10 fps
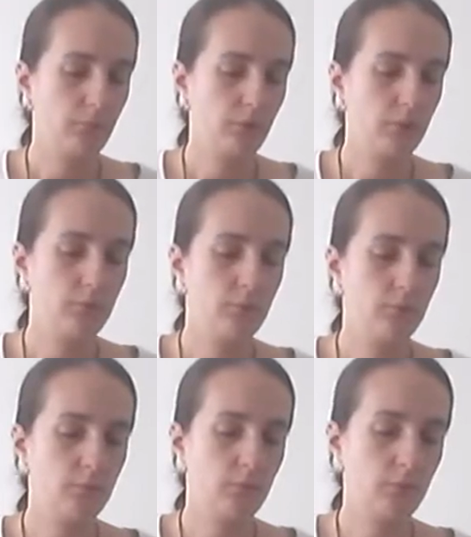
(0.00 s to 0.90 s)
And
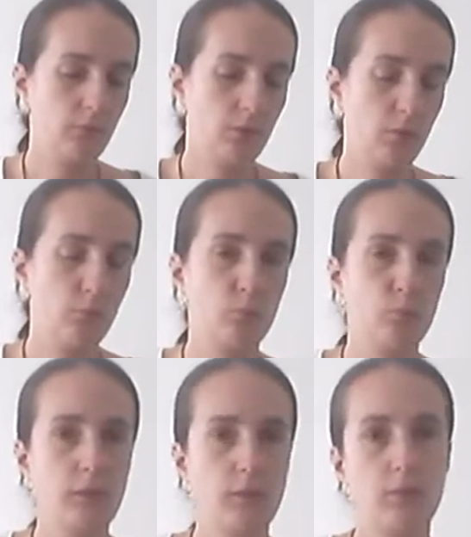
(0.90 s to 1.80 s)
how
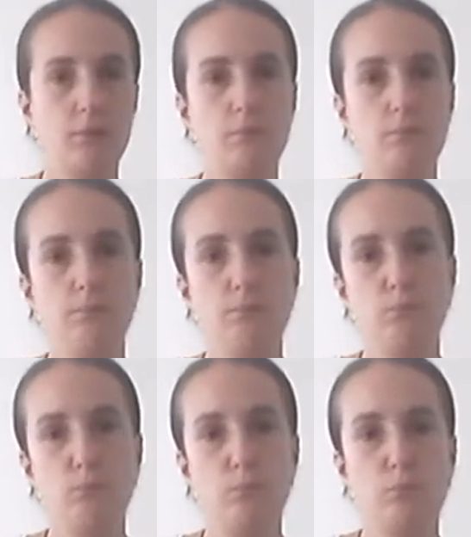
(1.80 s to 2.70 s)
we can
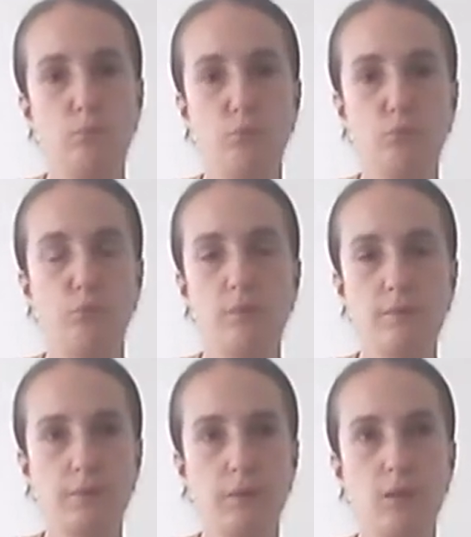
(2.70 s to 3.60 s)
move
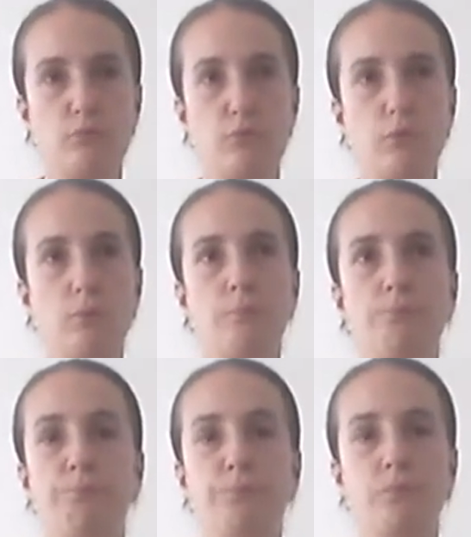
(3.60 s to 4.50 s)
once again from
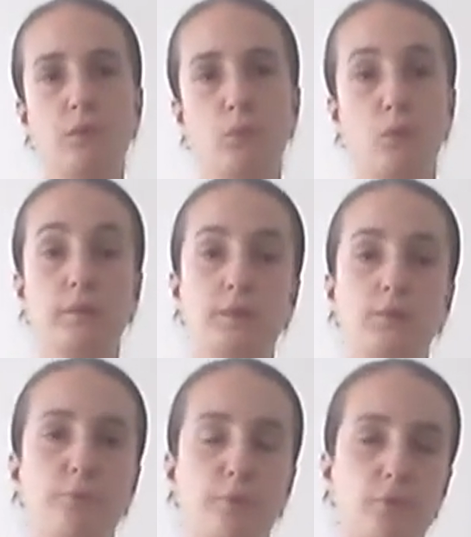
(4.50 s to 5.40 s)
the what
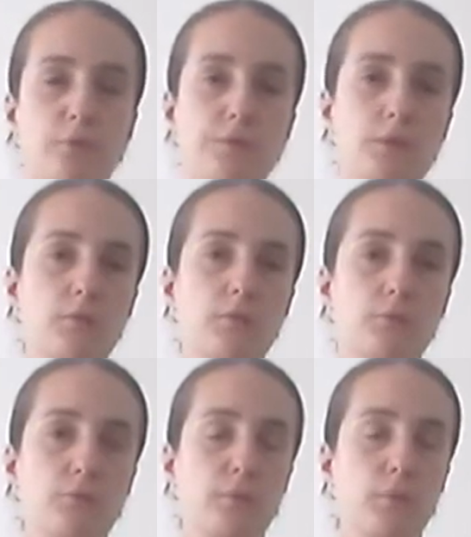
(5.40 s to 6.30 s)
if positive,
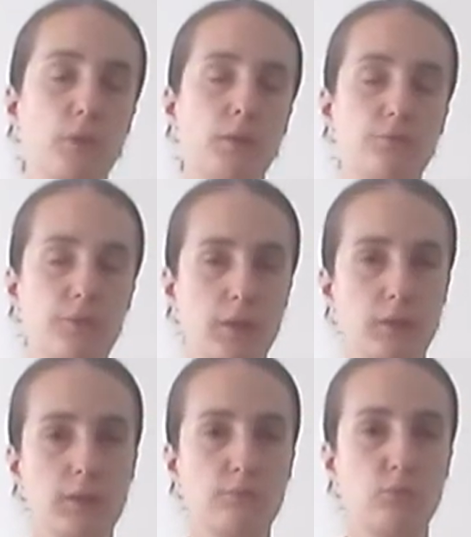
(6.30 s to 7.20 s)
from the what if
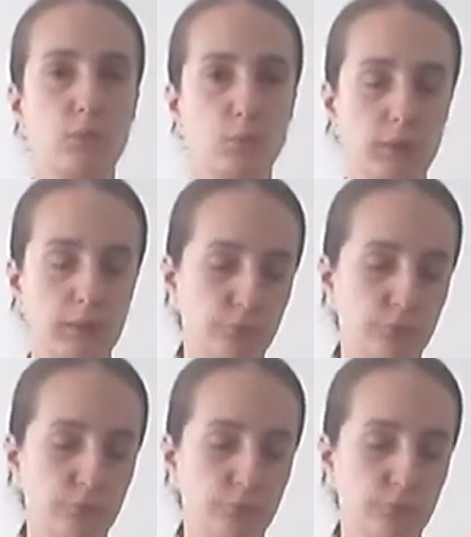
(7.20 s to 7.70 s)
negative to the what